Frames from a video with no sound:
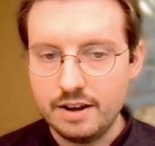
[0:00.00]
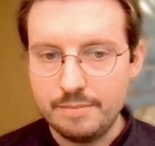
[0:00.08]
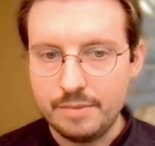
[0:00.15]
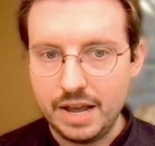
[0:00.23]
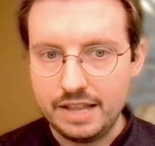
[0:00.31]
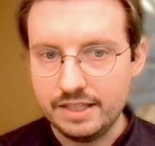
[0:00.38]

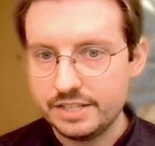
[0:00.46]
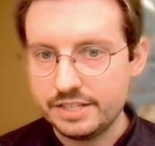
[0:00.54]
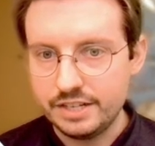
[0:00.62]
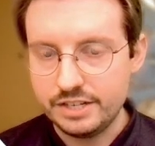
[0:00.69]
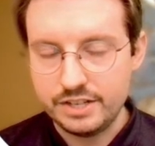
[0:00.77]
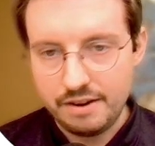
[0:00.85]
and
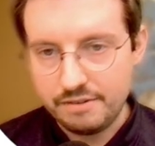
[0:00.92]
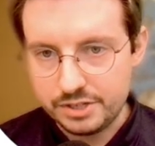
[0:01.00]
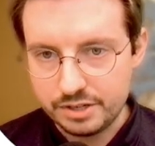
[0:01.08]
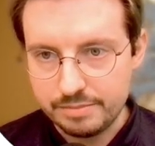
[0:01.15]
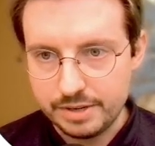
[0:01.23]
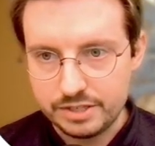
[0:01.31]
listening to every
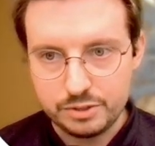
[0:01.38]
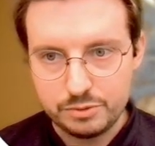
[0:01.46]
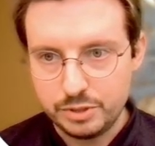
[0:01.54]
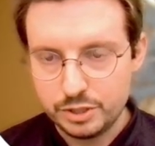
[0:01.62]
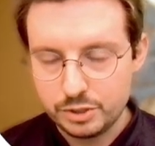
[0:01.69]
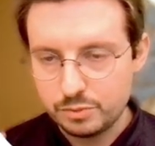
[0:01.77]
single message.
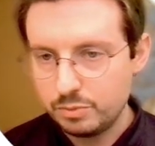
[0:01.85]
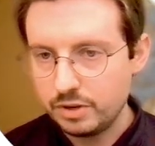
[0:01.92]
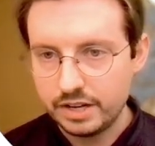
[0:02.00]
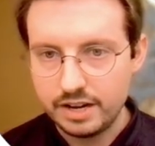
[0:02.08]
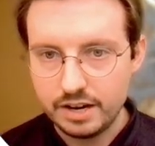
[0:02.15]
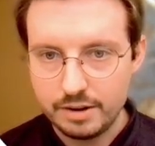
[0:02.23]

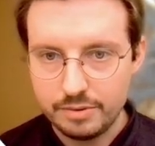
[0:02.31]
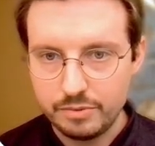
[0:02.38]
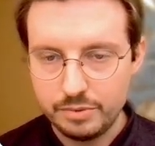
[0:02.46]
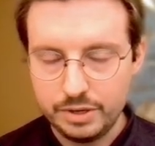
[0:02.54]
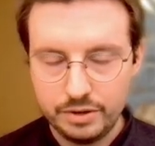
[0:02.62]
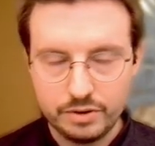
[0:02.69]

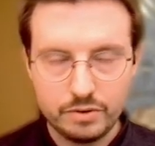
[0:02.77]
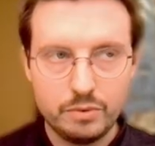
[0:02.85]
We